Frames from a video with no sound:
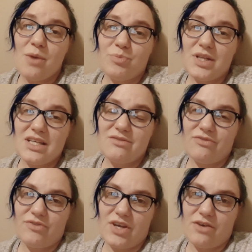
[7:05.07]
please
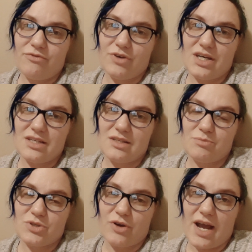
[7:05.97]
feel free to
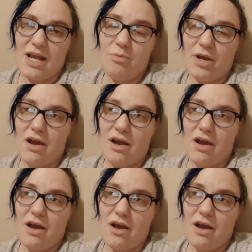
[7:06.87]
subscribe.